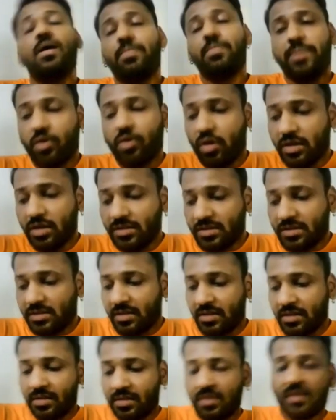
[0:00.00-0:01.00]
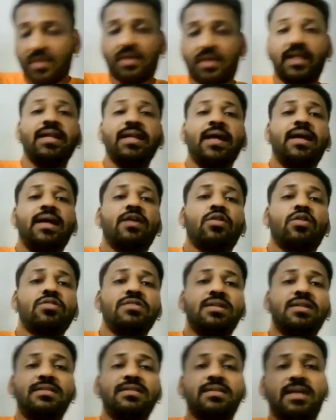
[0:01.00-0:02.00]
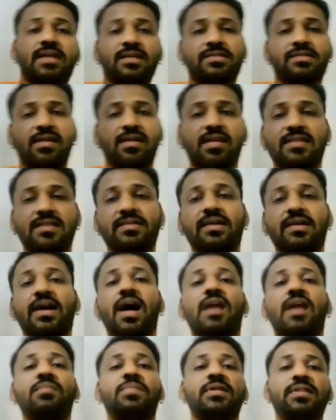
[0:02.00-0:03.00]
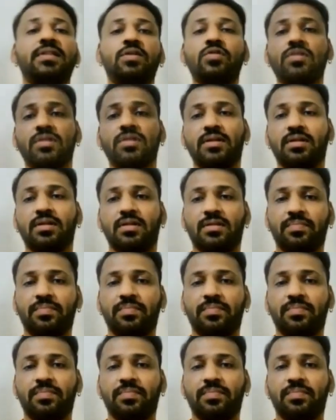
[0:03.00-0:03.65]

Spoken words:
Because green hydrogen is considered as a carbon neutral.